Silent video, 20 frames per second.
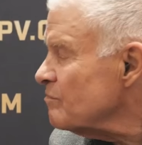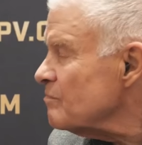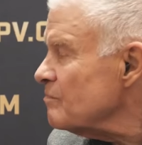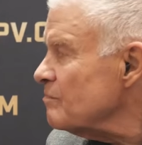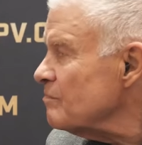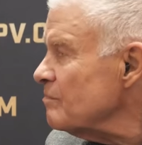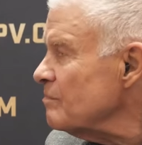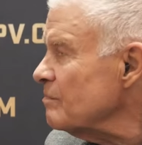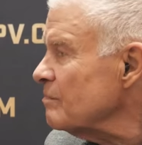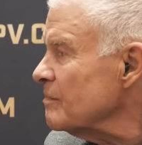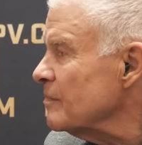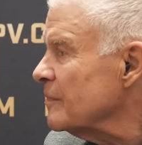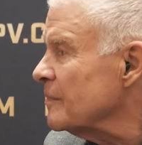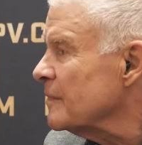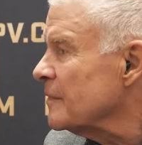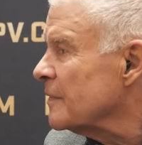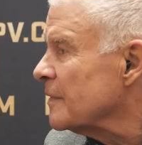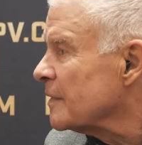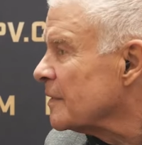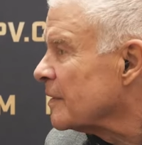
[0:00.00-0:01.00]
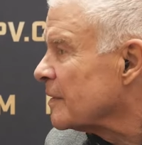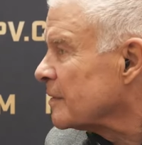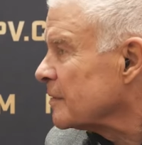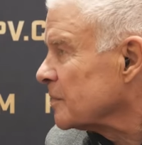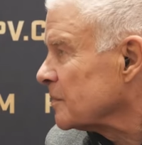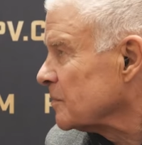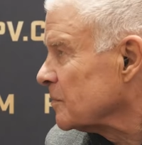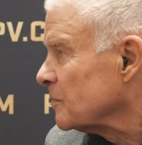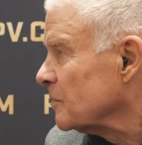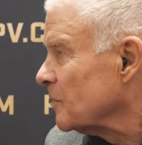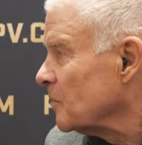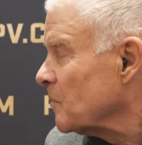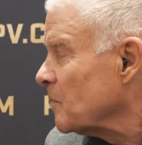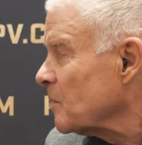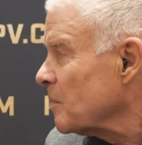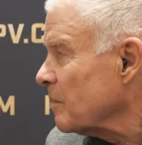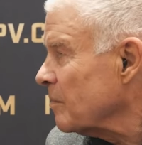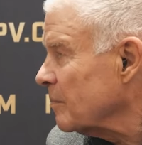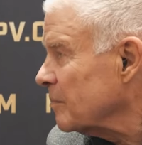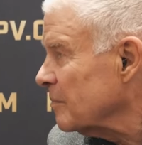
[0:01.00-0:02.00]

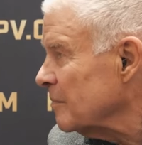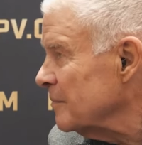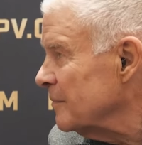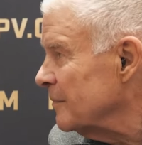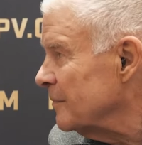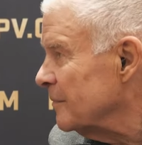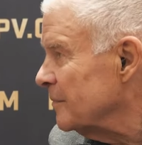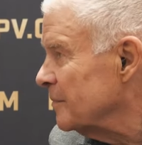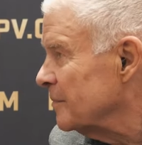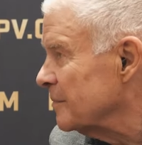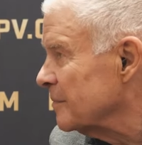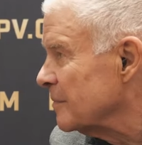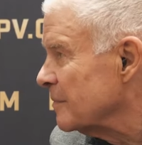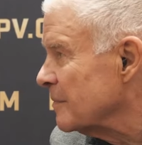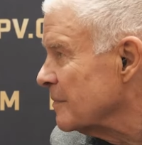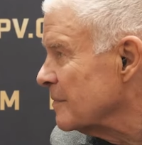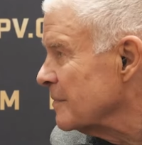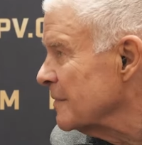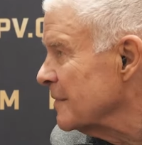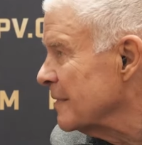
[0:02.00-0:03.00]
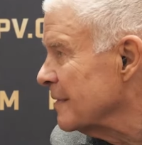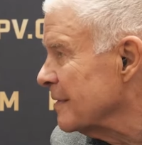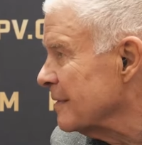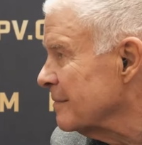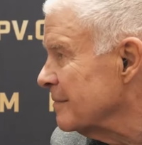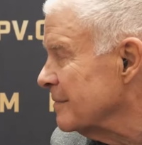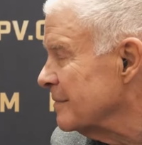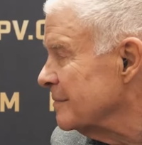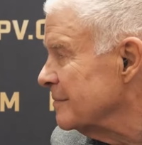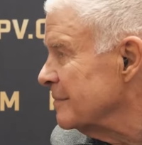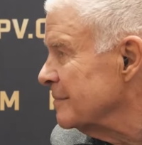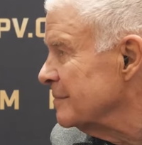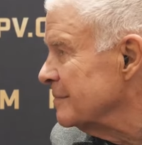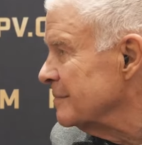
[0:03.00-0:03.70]
[no speech]